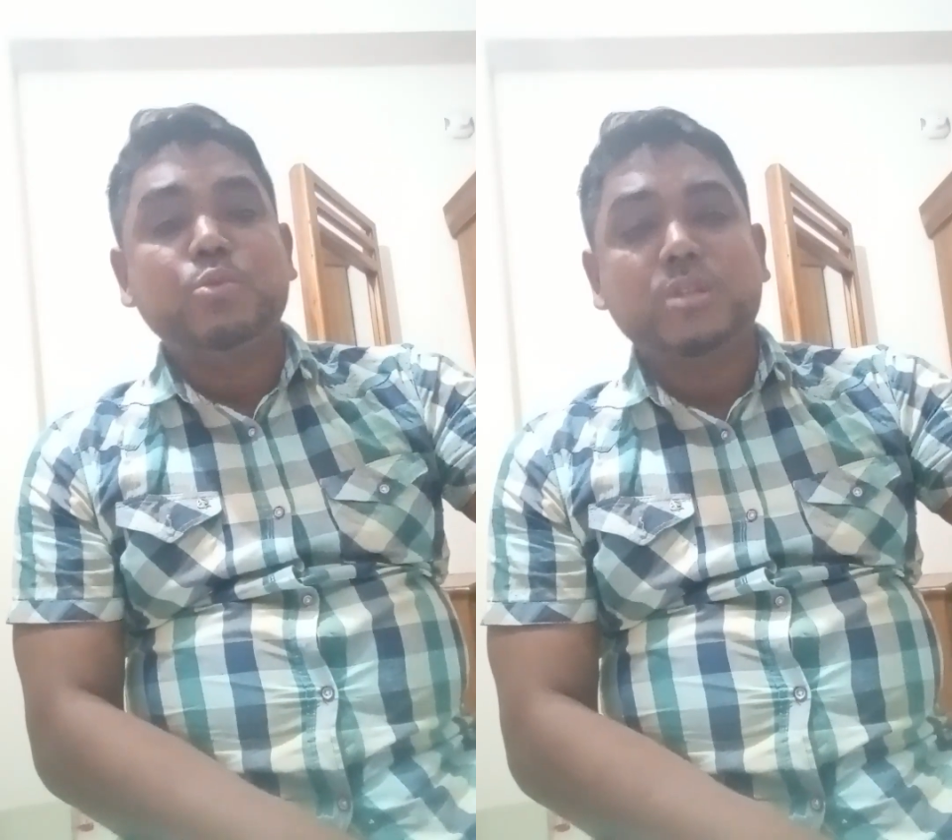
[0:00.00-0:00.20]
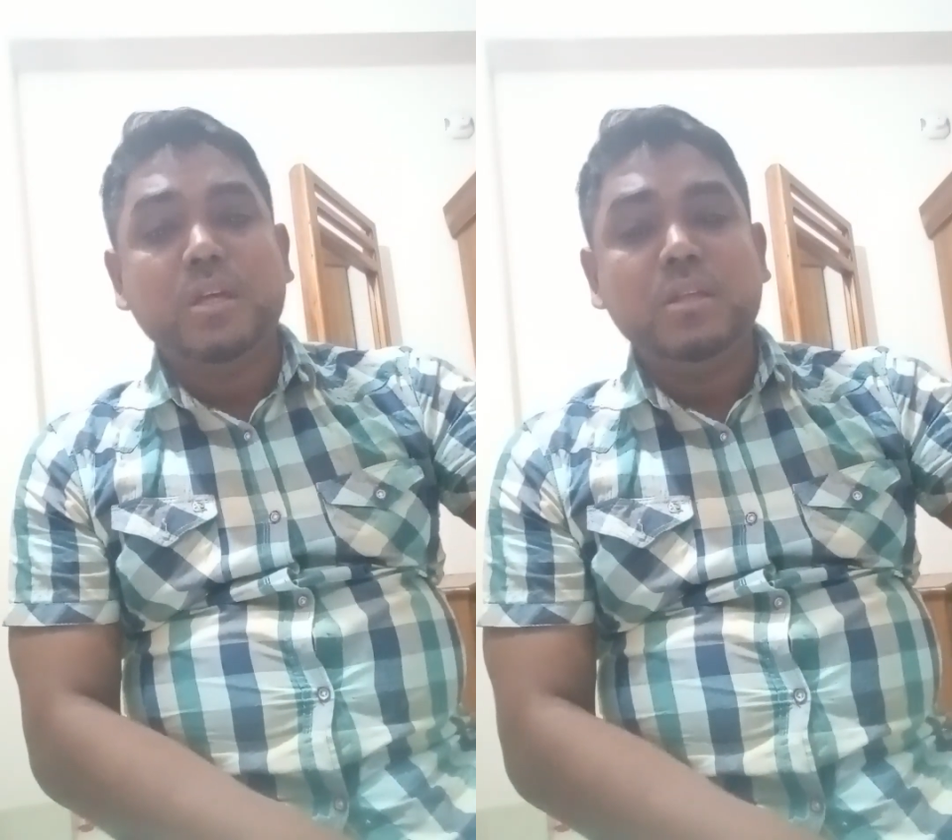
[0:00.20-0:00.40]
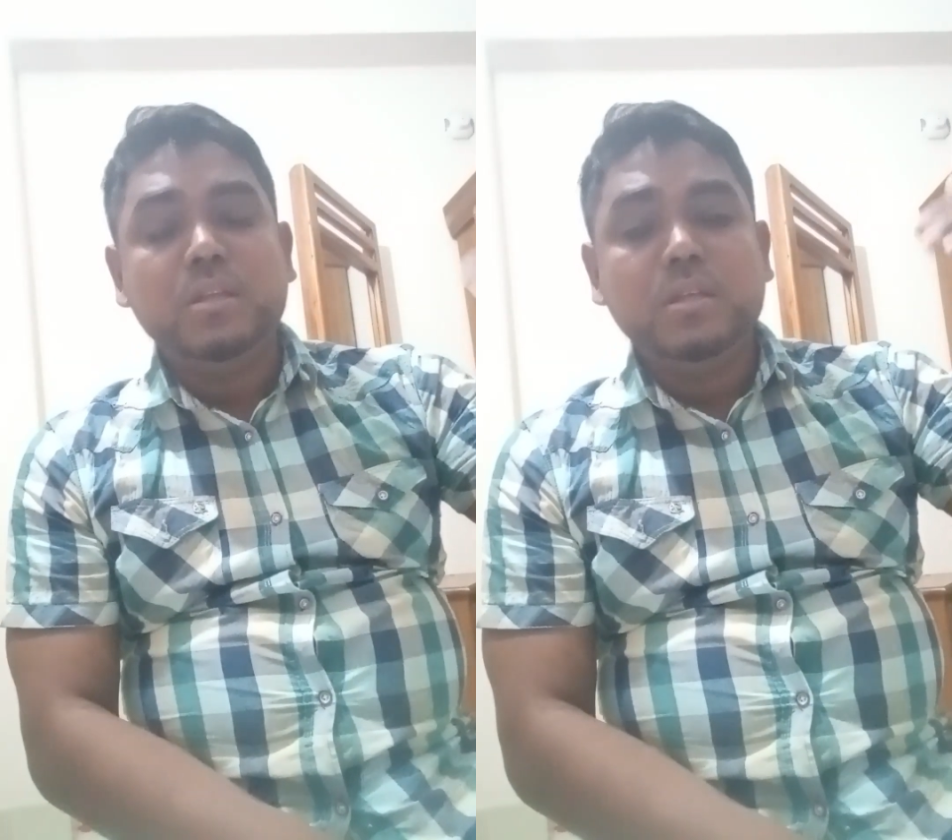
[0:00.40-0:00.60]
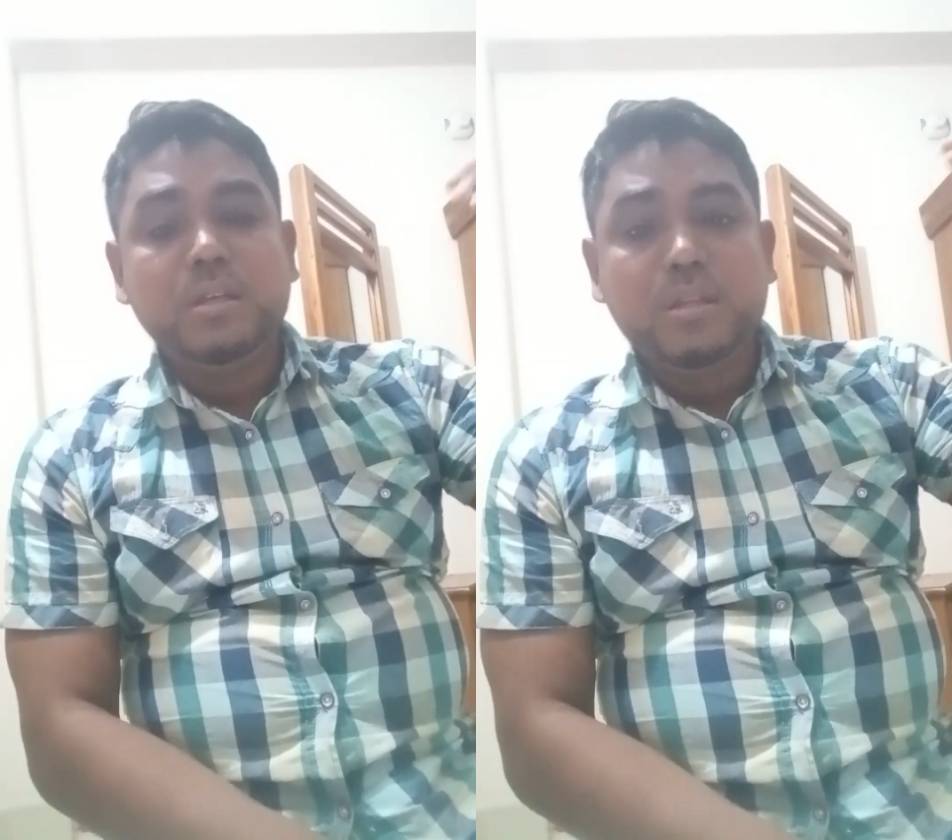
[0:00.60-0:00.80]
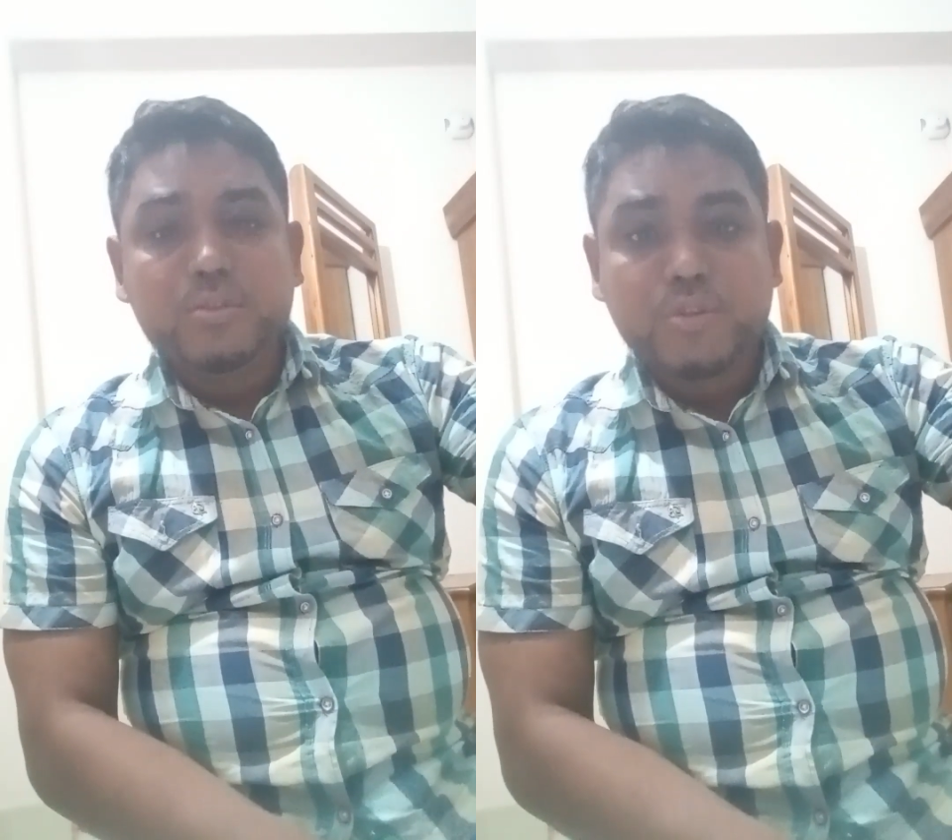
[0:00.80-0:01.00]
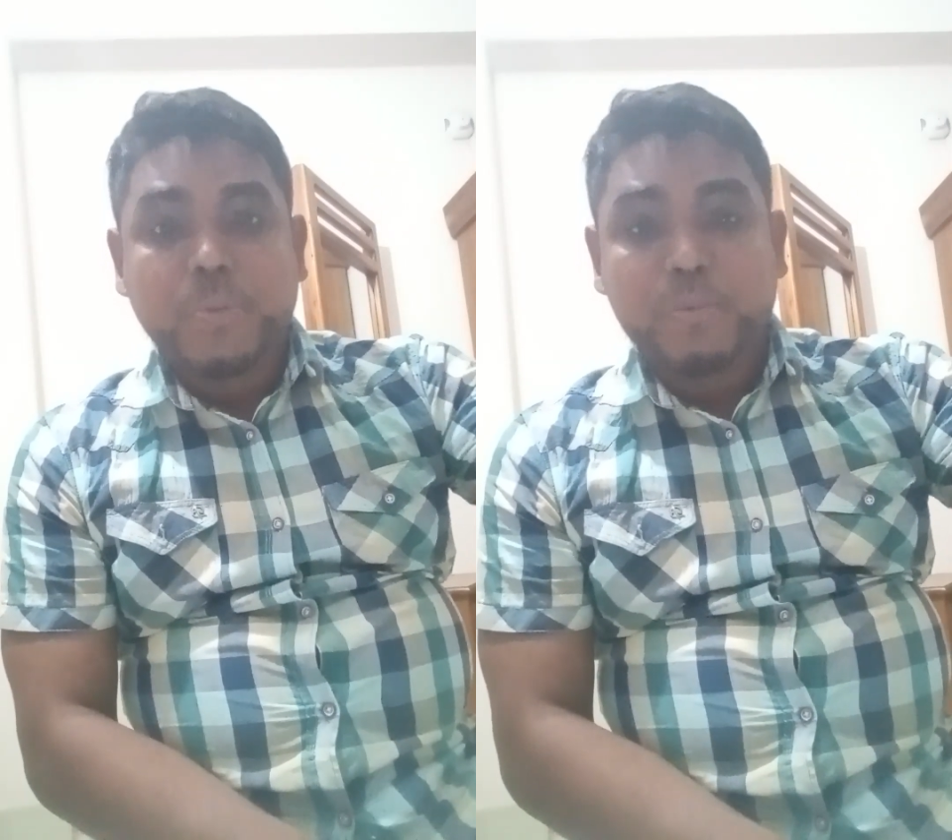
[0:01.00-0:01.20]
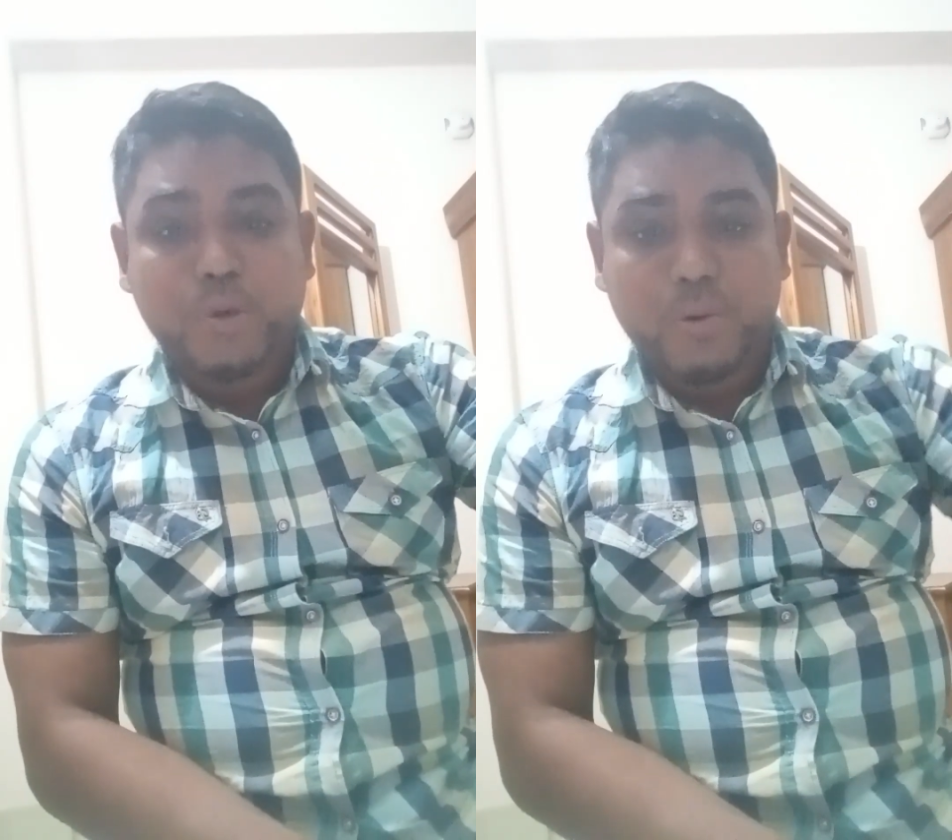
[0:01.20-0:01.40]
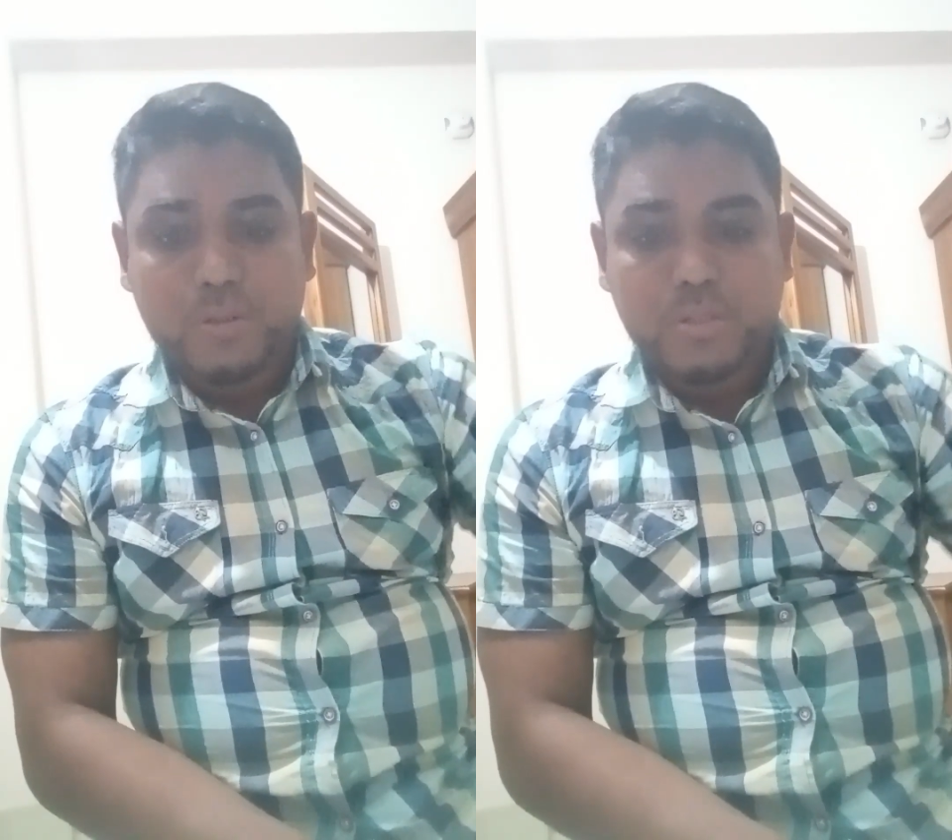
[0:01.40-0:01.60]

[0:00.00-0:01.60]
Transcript: to the Supreme Court.